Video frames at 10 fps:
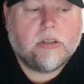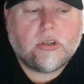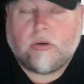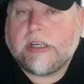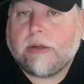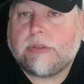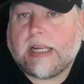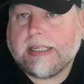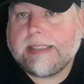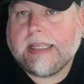Turned out
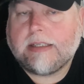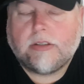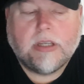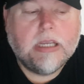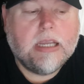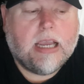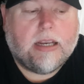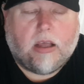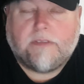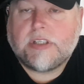that it didn't.
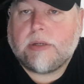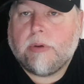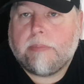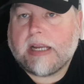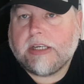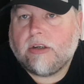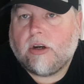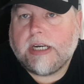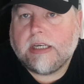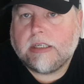And obviously with Man
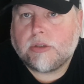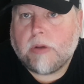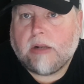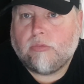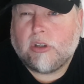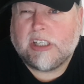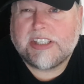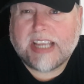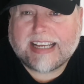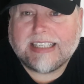United as well running
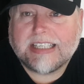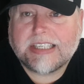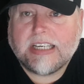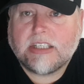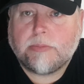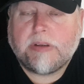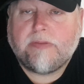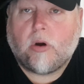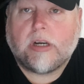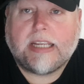second the season
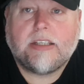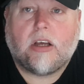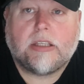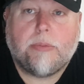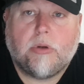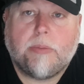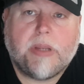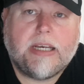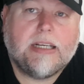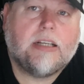before, they thought they would have
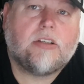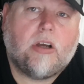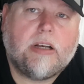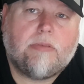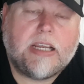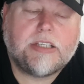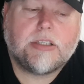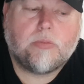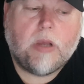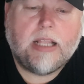been in a title race
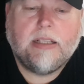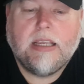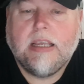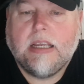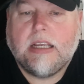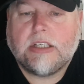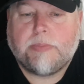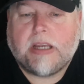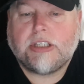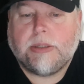as well,
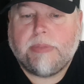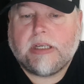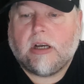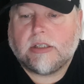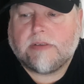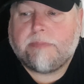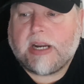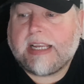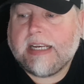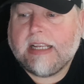especially because of
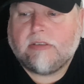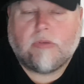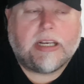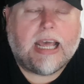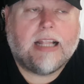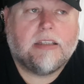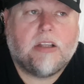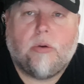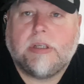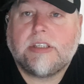bringing in
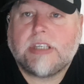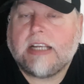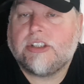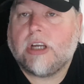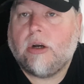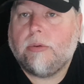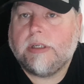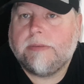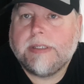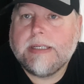Ronaldo and Sancho and